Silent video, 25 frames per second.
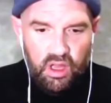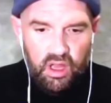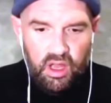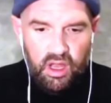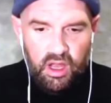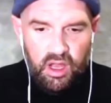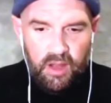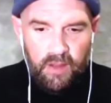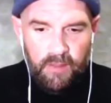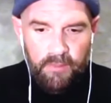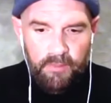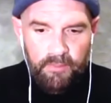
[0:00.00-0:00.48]

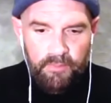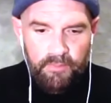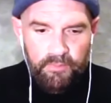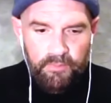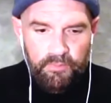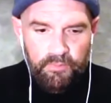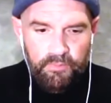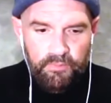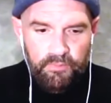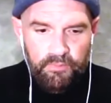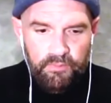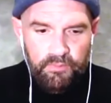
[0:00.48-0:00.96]
Um,
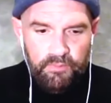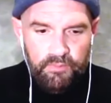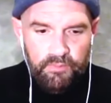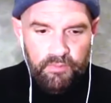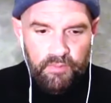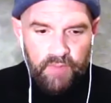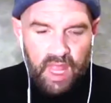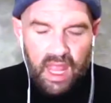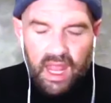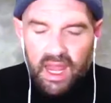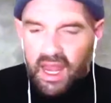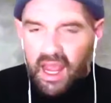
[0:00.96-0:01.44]

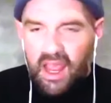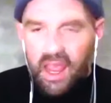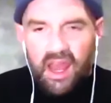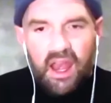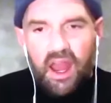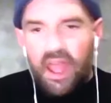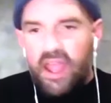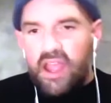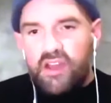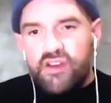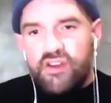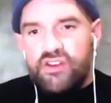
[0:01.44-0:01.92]
and and
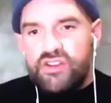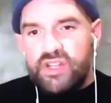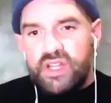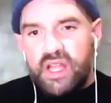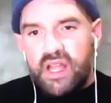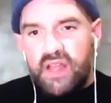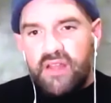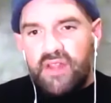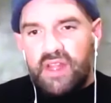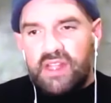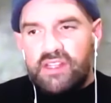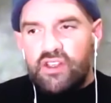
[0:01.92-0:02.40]
I
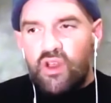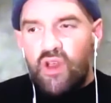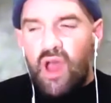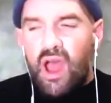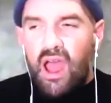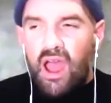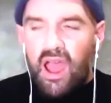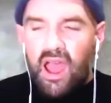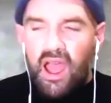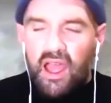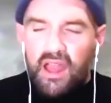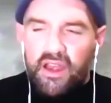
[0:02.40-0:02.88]
understand that. So
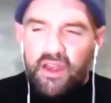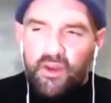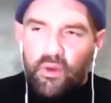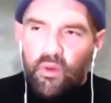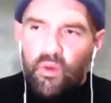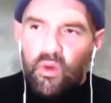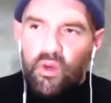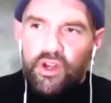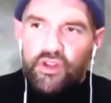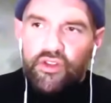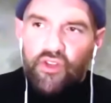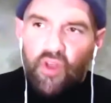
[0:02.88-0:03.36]
I, I don't
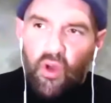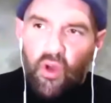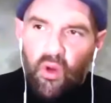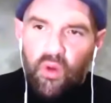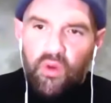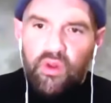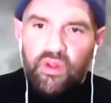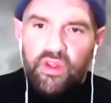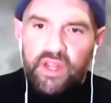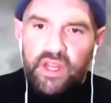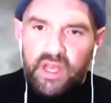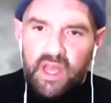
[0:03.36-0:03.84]
want to
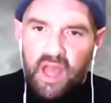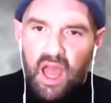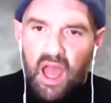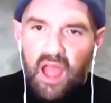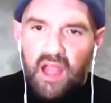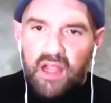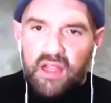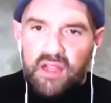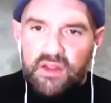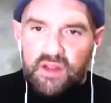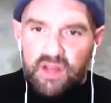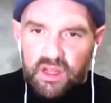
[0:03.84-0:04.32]
totally
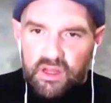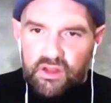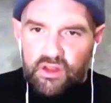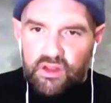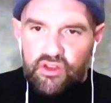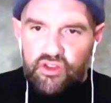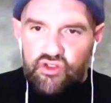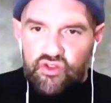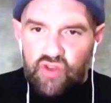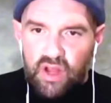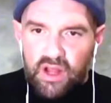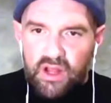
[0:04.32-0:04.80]
knock the, the
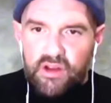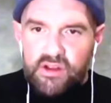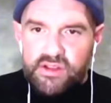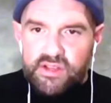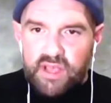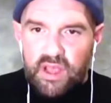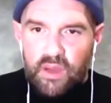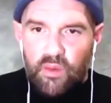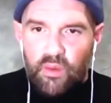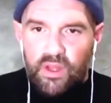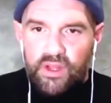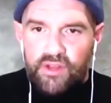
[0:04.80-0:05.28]
trainers I
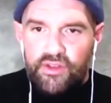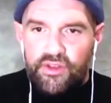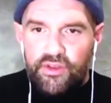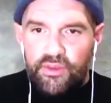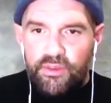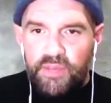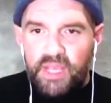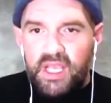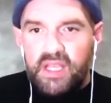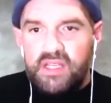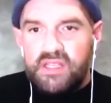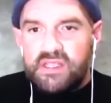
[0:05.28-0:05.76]
went to
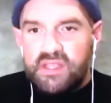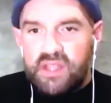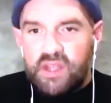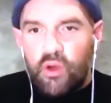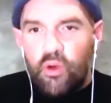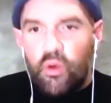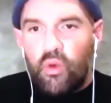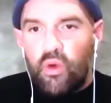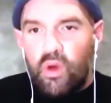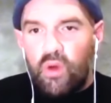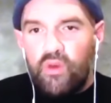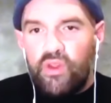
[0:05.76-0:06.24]
because yeah, yeah.
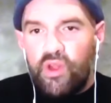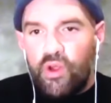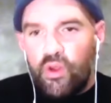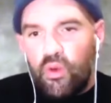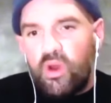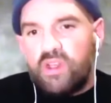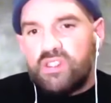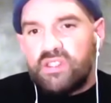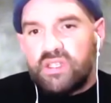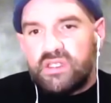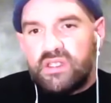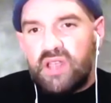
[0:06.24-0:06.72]
there there
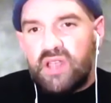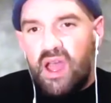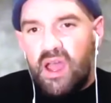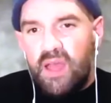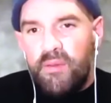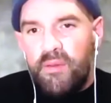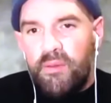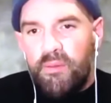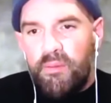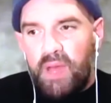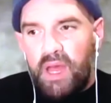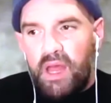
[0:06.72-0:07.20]
was a time
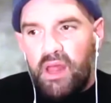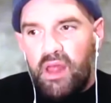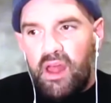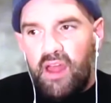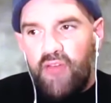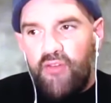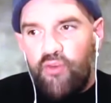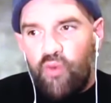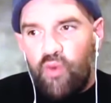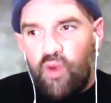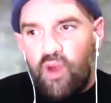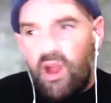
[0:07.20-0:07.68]
in my
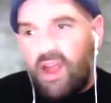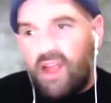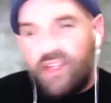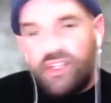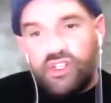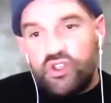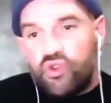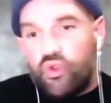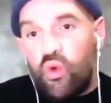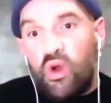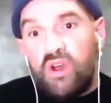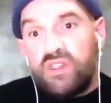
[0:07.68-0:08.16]
life where I
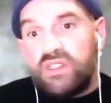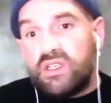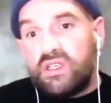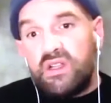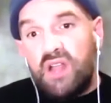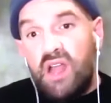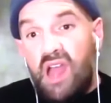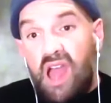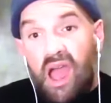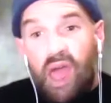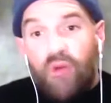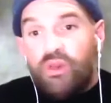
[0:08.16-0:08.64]
just wasn't
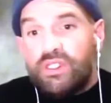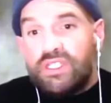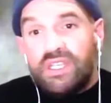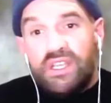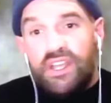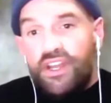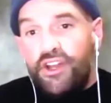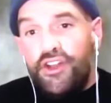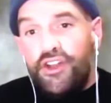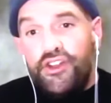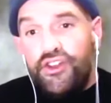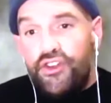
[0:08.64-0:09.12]
I wasn't
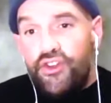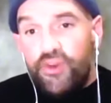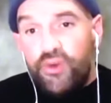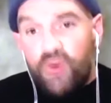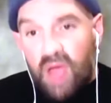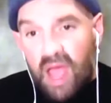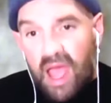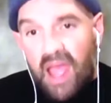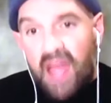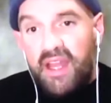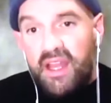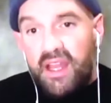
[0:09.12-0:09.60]
going to do
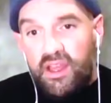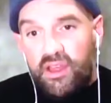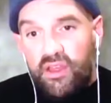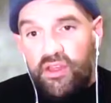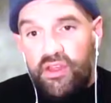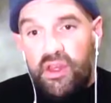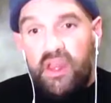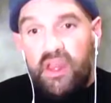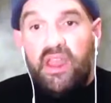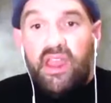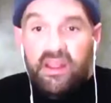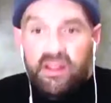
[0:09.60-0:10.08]

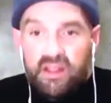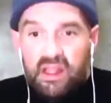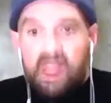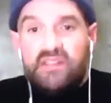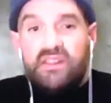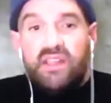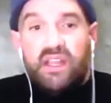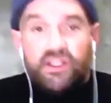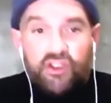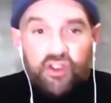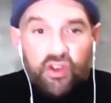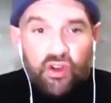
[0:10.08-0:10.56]
anything unless
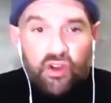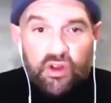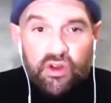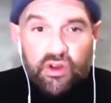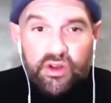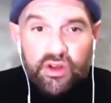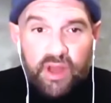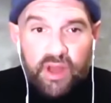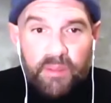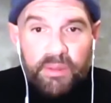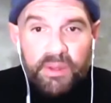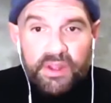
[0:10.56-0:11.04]
I
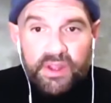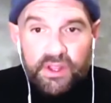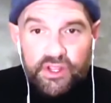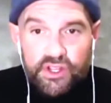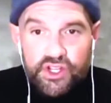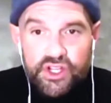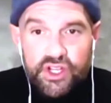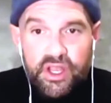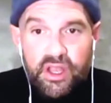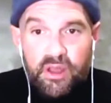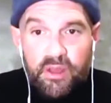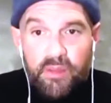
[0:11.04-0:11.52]
turned up at the
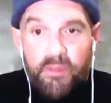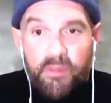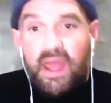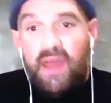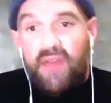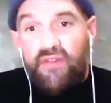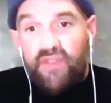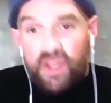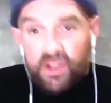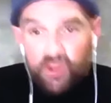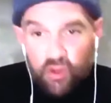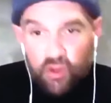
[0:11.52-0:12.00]
gym
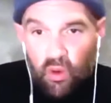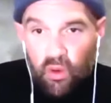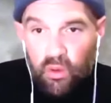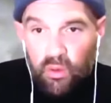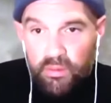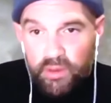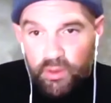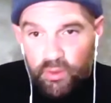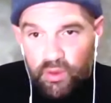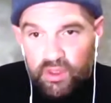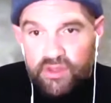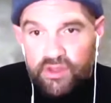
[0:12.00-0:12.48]
and they told
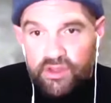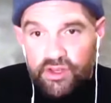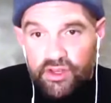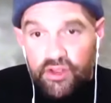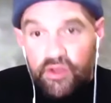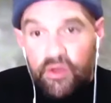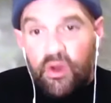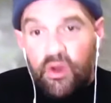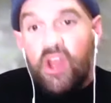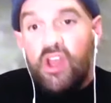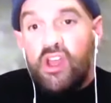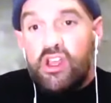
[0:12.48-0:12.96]
me what to do.